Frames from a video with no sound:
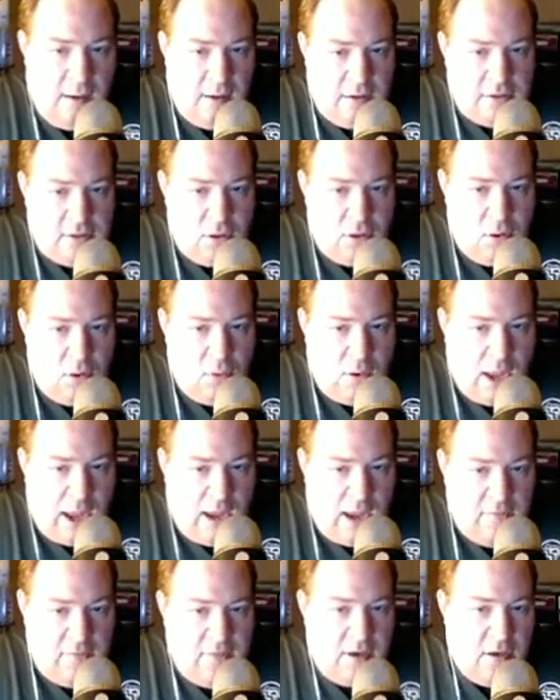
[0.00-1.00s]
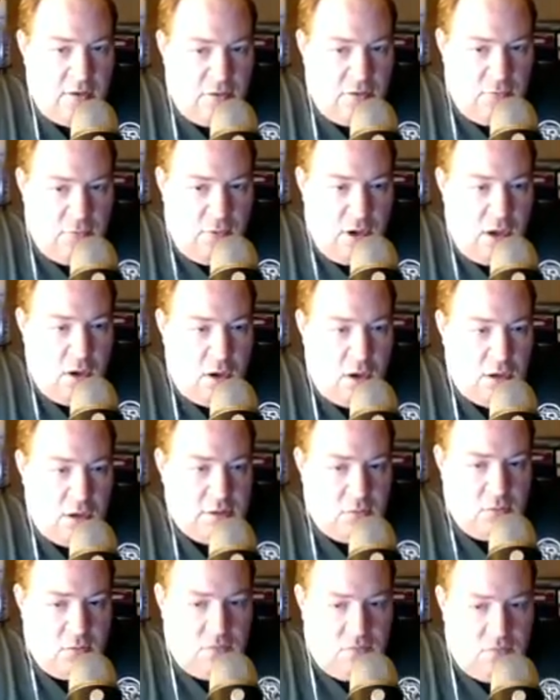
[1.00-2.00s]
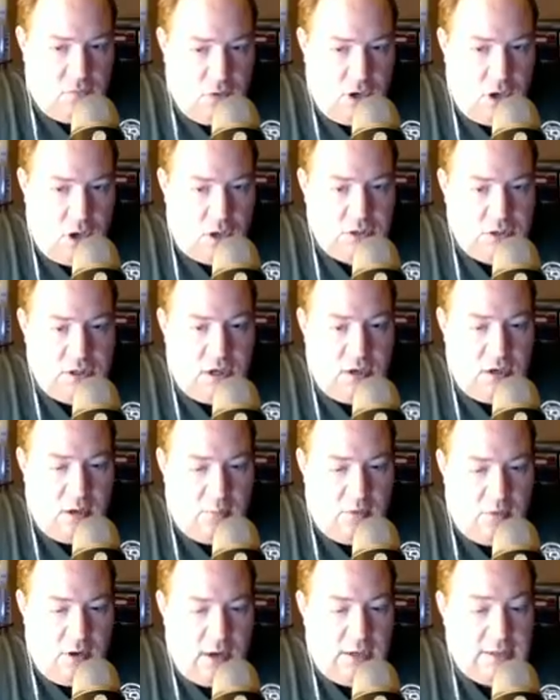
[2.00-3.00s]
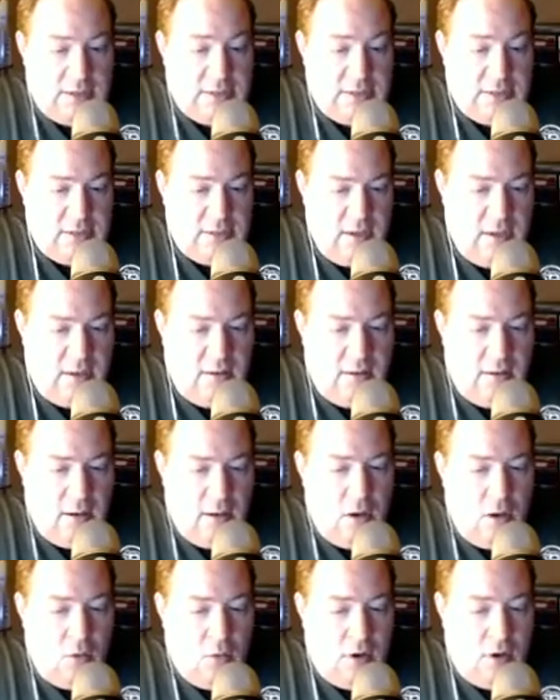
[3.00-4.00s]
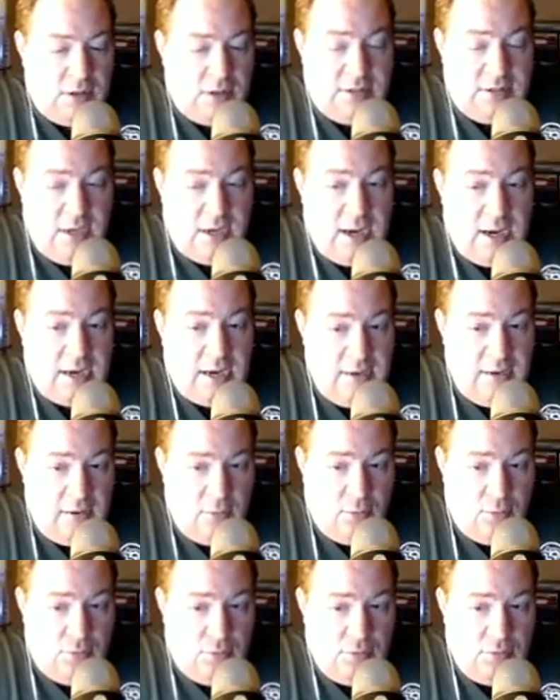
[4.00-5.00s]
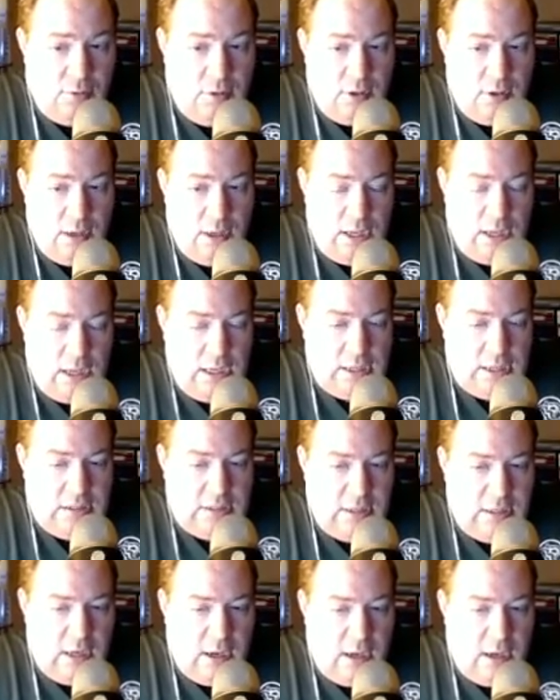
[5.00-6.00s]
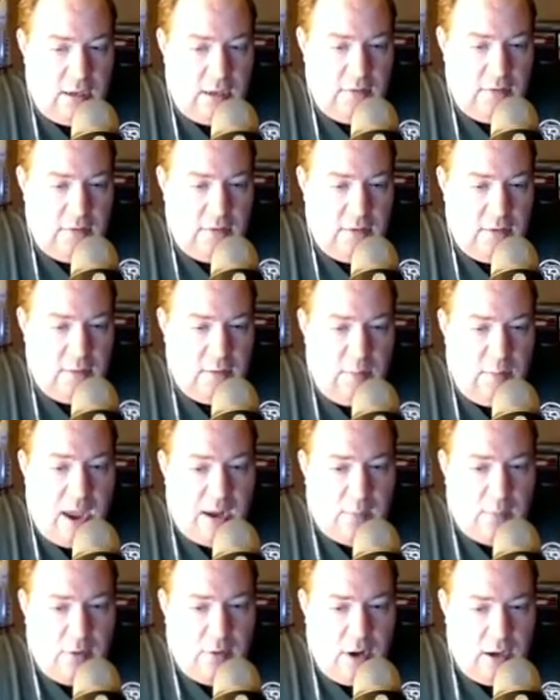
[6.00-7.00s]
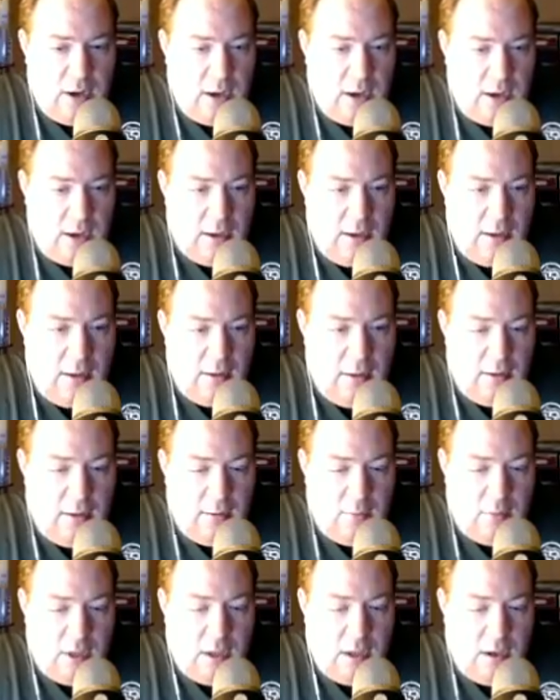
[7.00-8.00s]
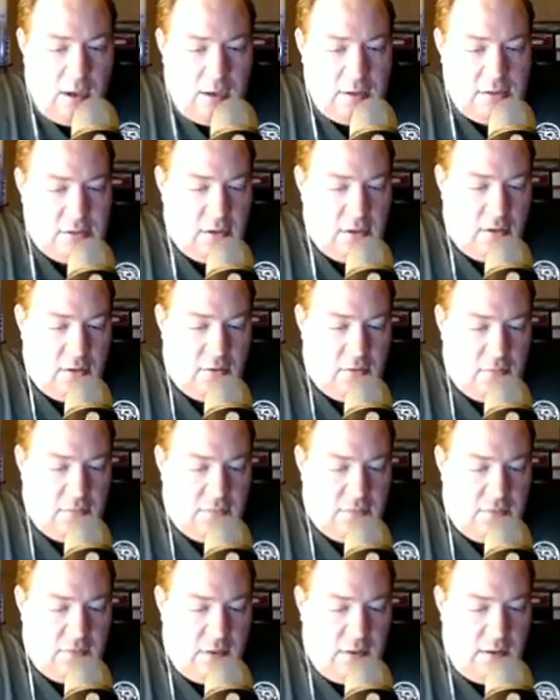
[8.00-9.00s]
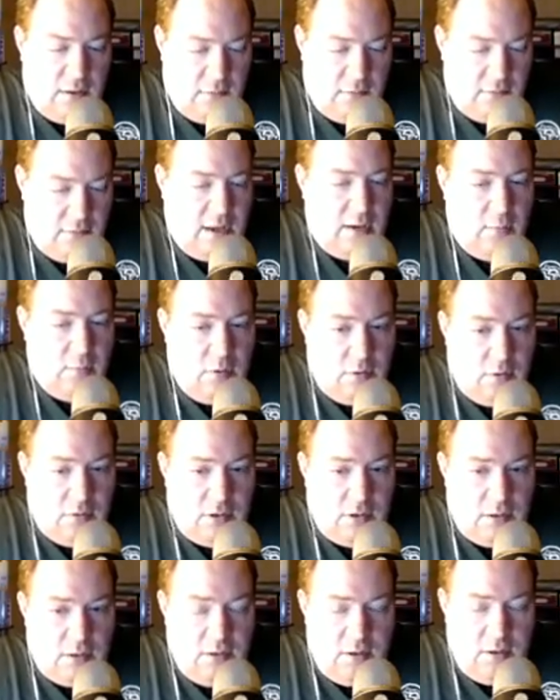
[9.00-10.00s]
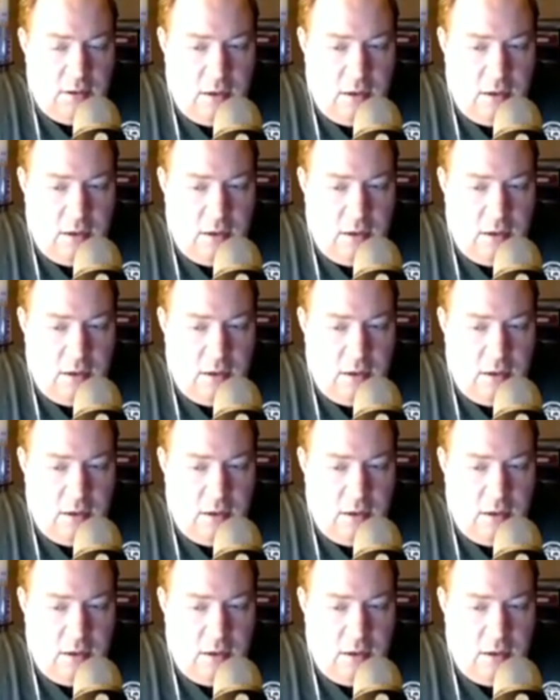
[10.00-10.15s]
So having a 3-cost or a 4-cost on an upgrade is, while it's not ideal, it's not backbreaking because of that ability.